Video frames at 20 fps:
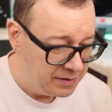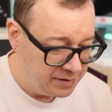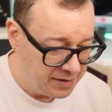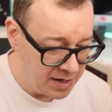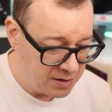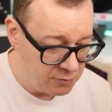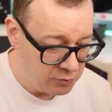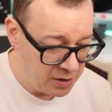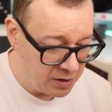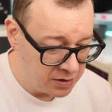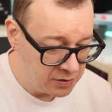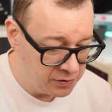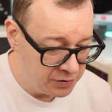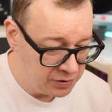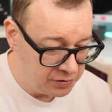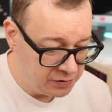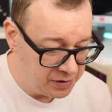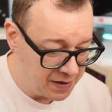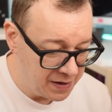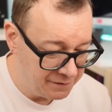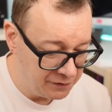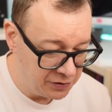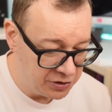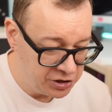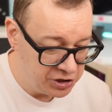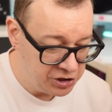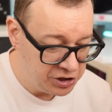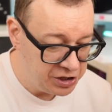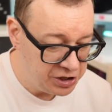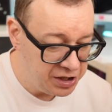Then we're going to have a
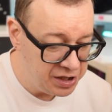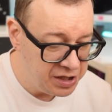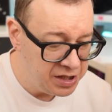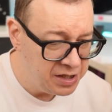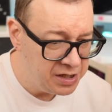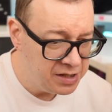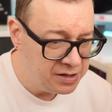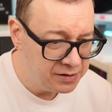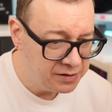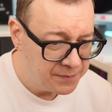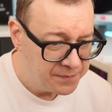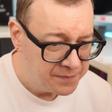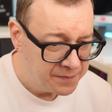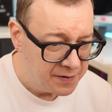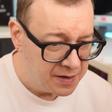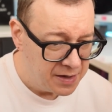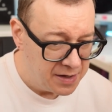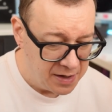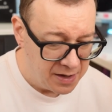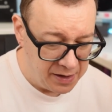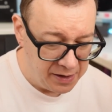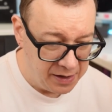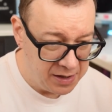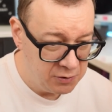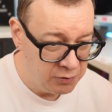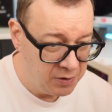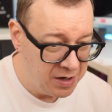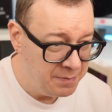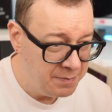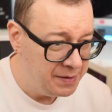sheet.
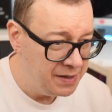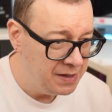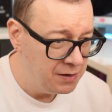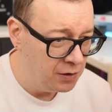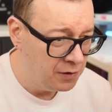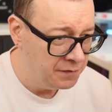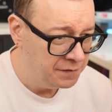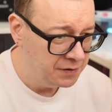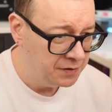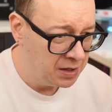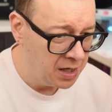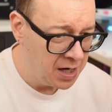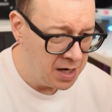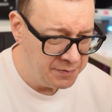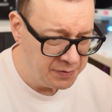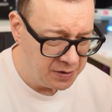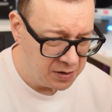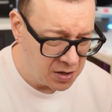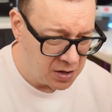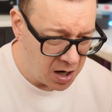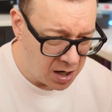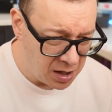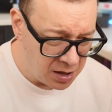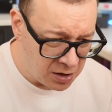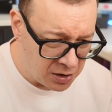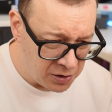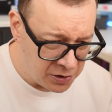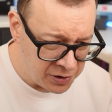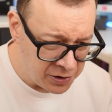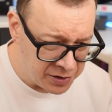It will be of type
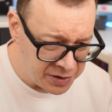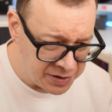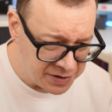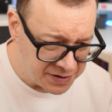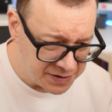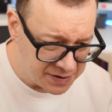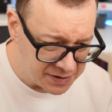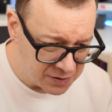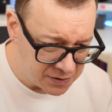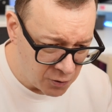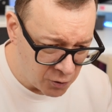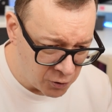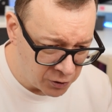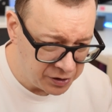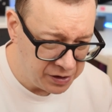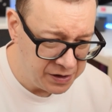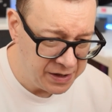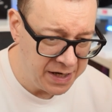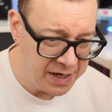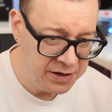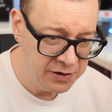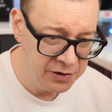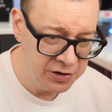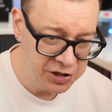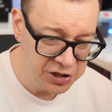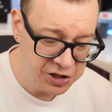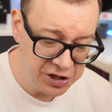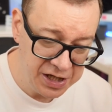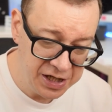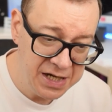colors coordinator
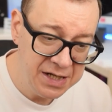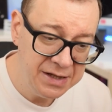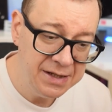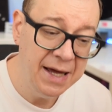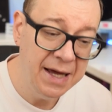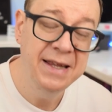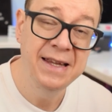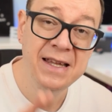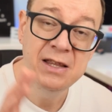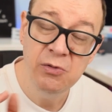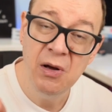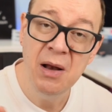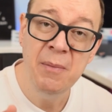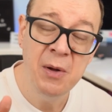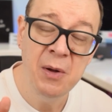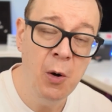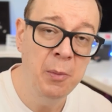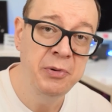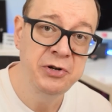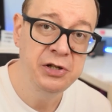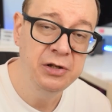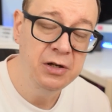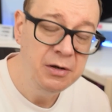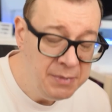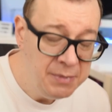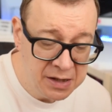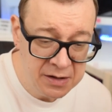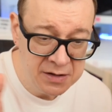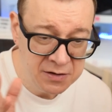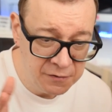sheet, and it will be optional
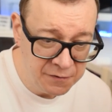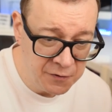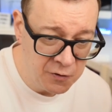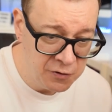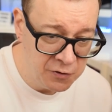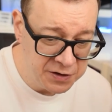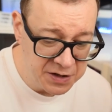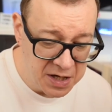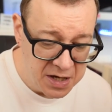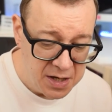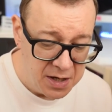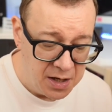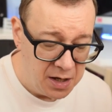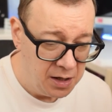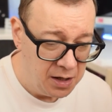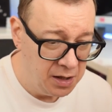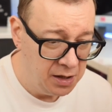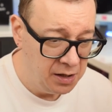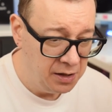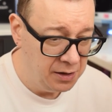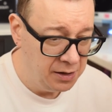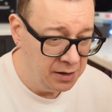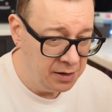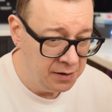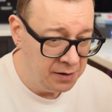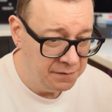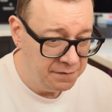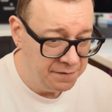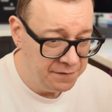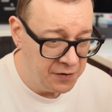because, of course, uh,
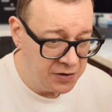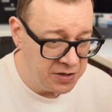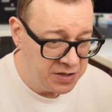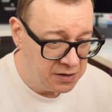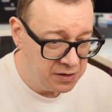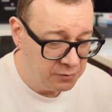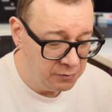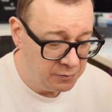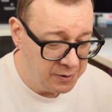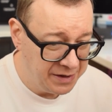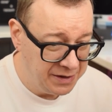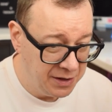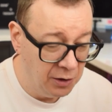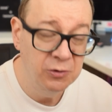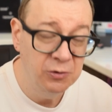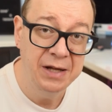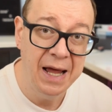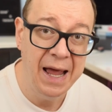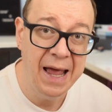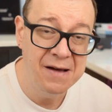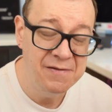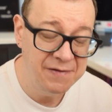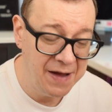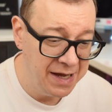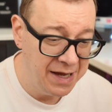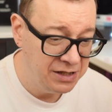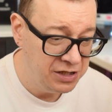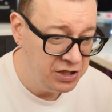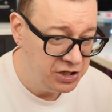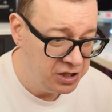uh, first we don't have
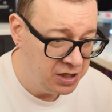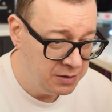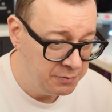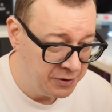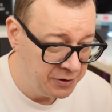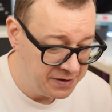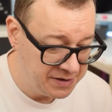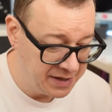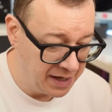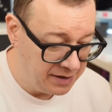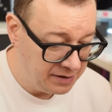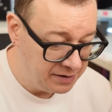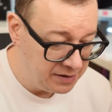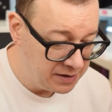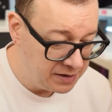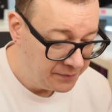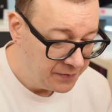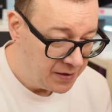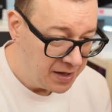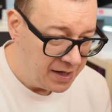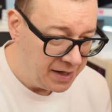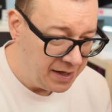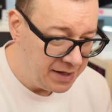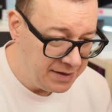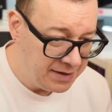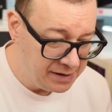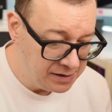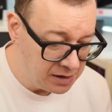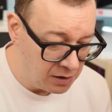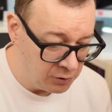any sheet presented, and
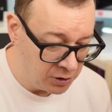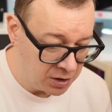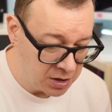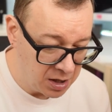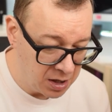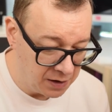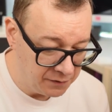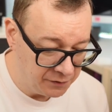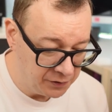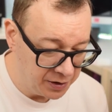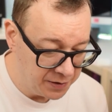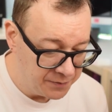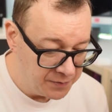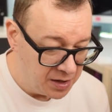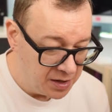then our cover.